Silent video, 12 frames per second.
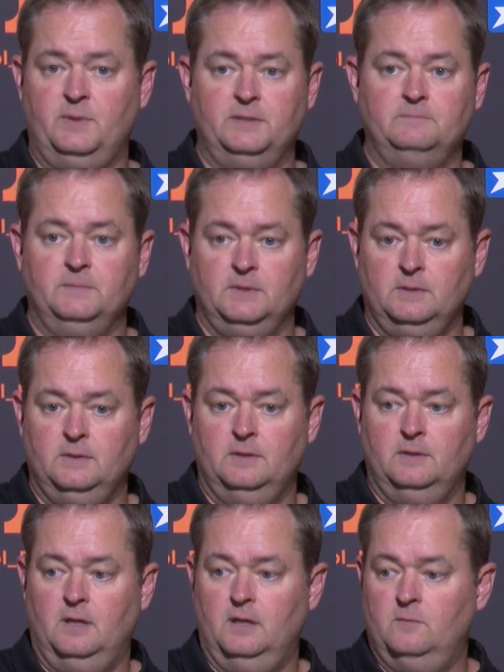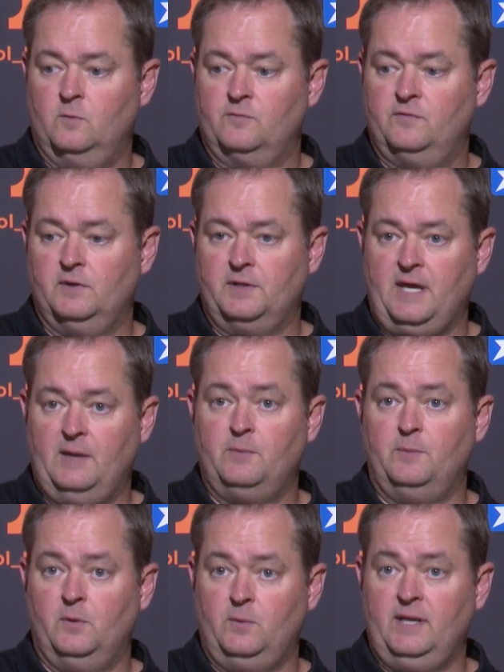But we're fully
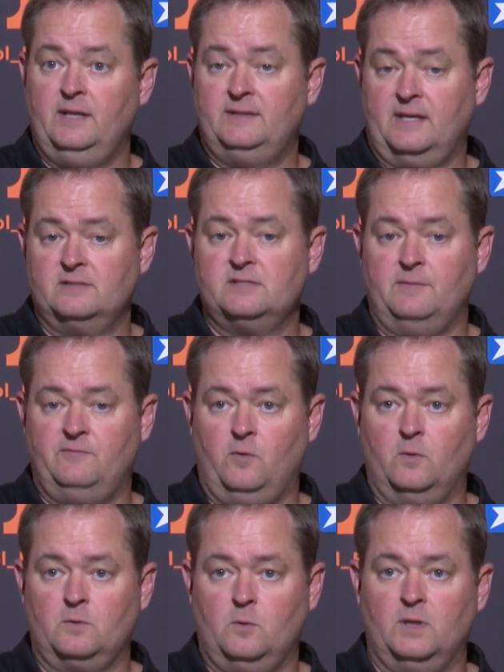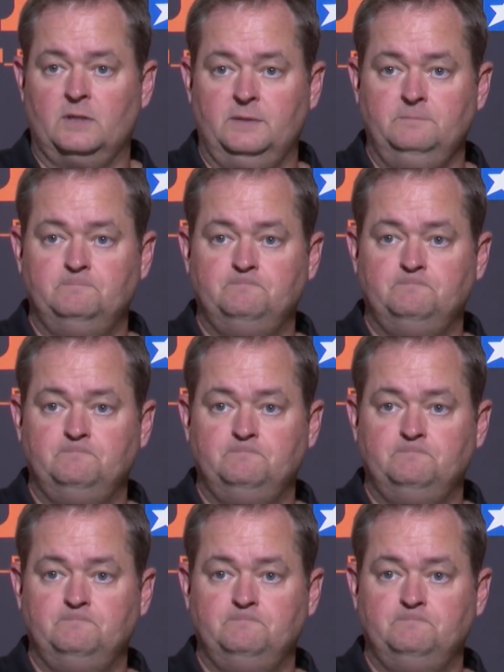capable. We need to take a step forward quickly.